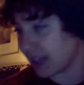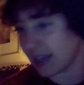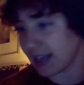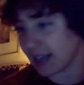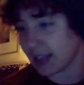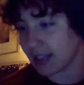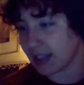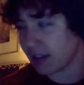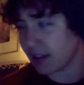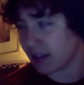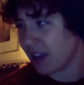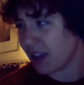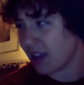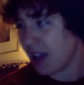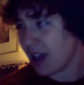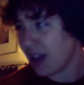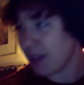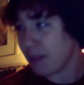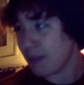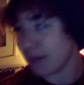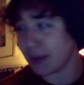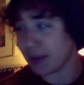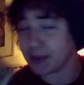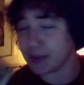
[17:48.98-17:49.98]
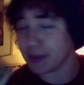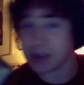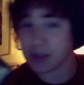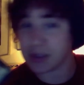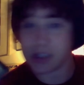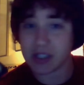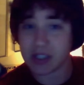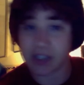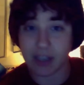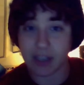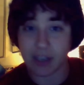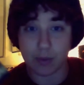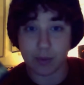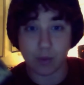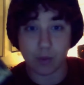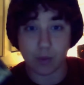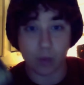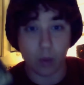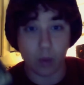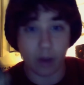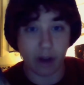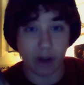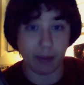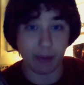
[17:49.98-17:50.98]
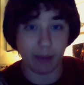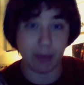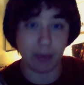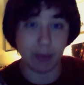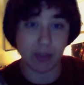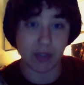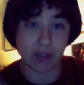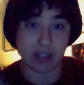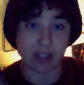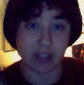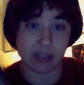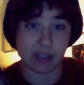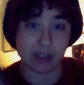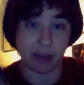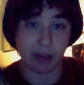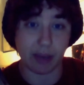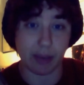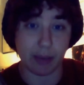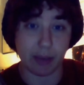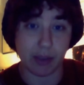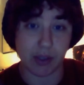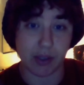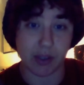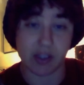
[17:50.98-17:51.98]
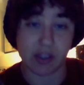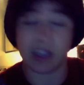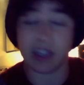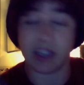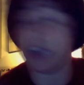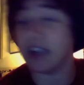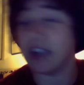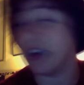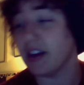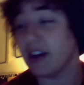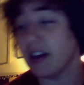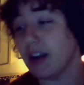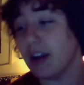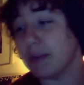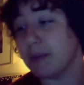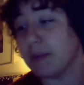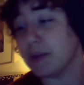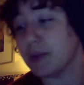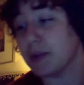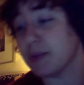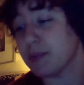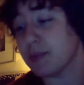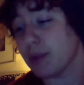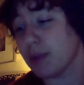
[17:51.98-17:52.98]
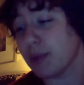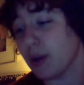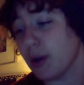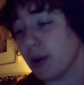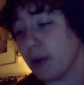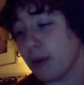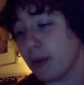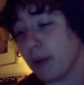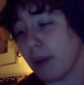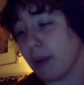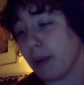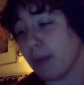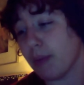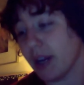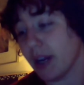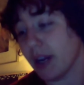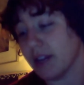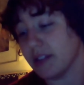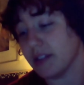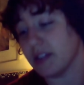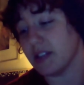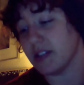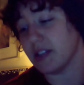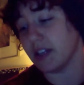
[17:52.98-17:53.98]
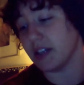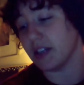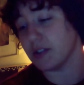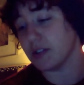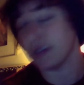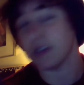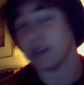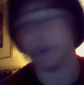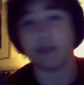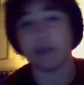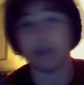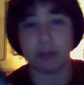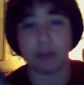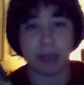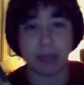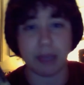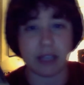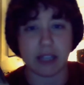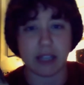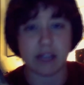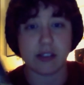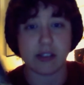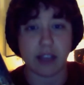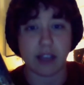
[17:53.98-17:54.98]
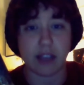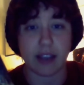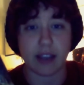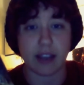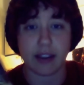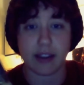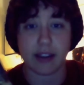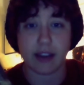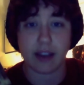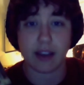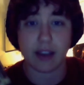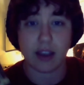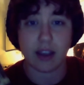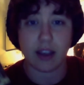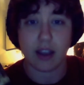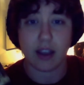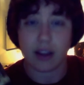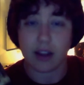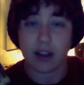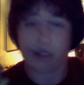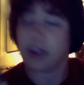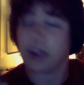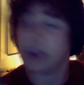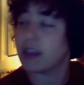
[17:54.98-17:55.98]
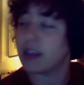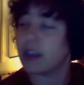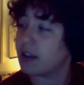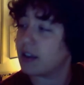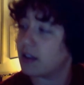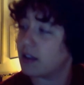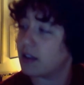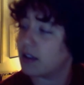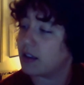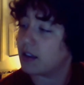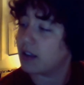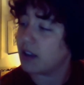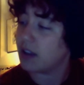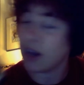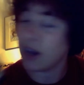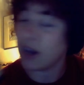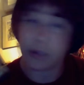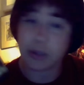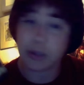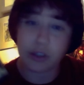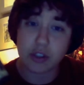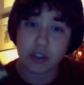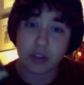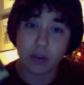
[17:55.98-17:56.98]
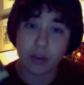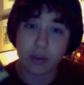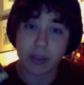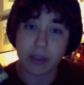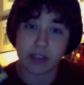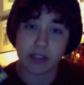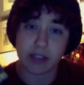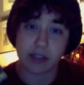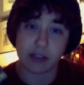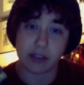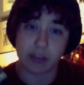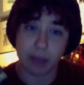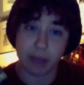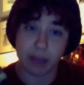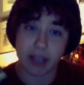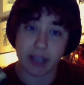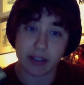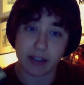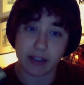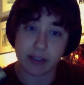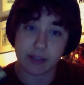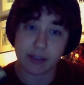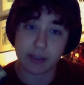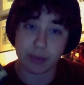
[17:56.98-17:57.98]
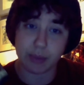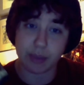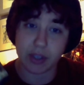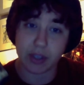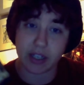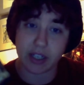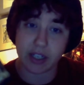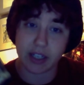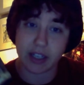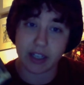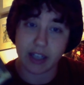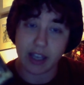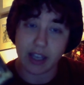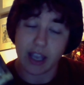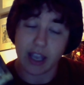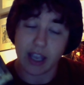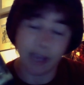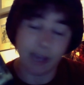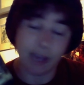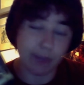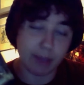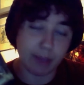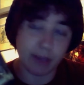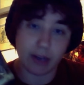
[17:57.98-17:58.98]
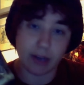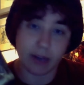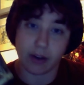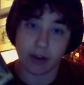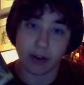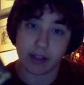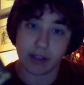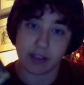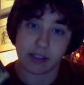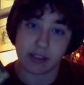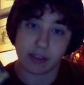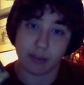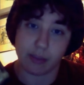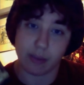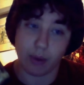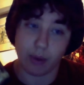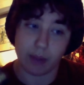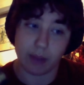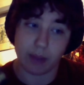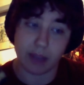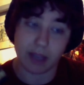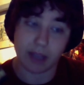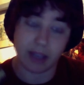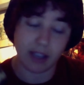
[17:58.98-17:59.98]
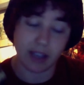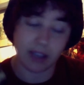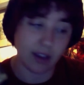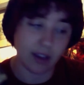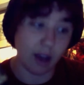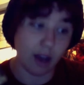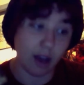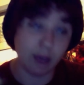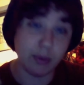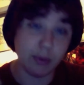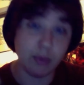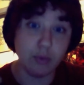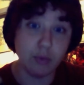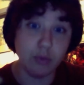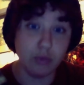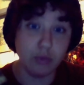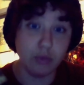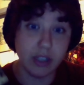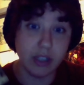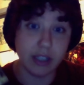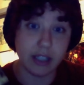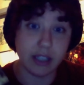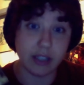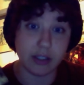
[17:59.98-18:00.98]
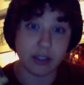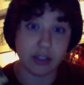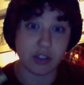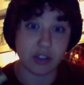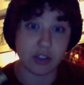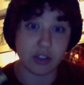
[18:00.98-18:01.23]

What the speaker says: getting better, especially because it was one of my most anticipated books of the year. I mean, it was blurred by Brandon Sanderson, for Pete's sake. Like, I was so anticipating this book. It better not disappoint me. I'll be really